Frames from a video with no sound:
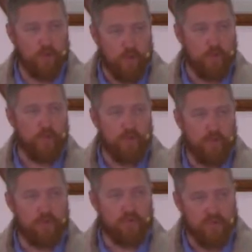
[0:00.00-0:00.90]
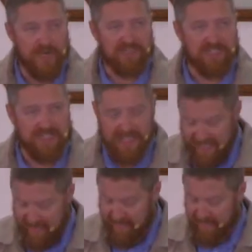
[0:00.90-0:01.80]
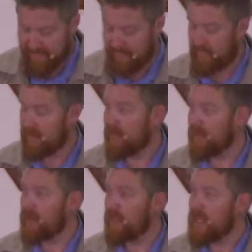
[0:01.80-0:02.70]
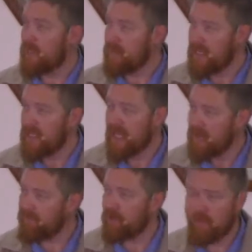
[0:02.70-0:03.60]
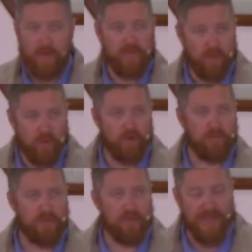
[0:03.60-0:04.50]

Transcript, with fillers: who you trust in. Be careful with whom you